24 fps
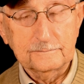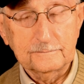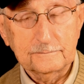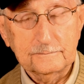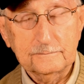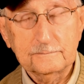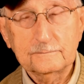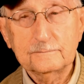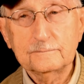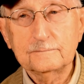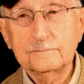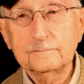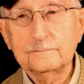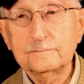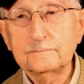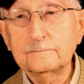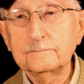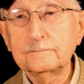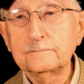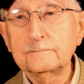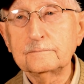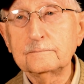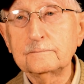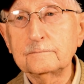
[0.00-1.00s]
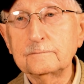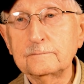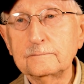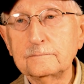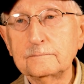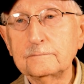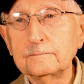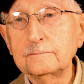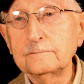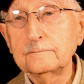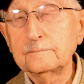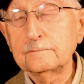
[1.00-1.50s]
would like to, as we
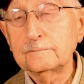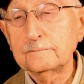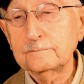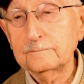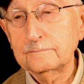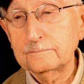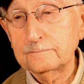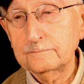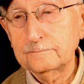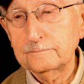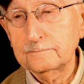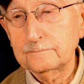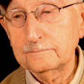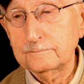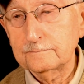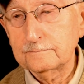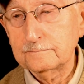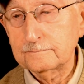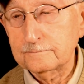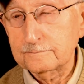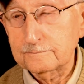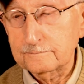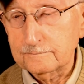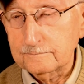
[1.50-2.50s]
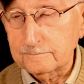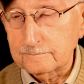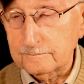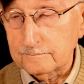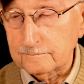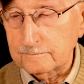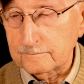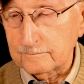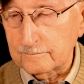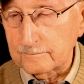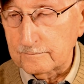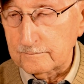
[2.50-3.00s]
wind up, present you one
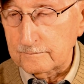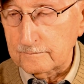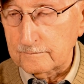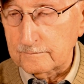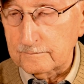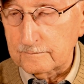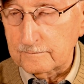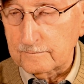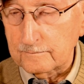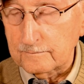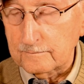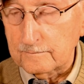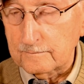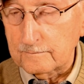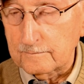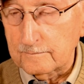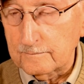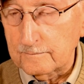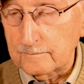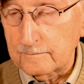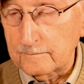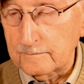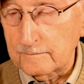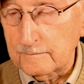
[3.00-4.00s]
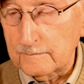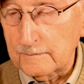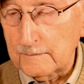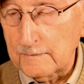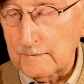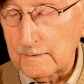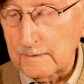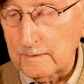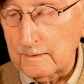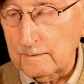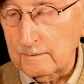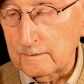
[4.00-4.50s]
of our
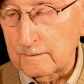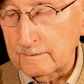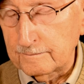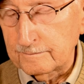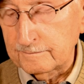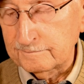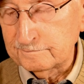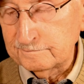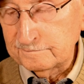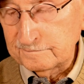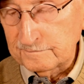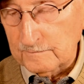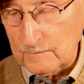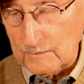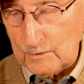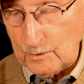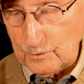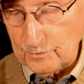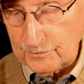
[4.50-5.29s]
museum challenge coins.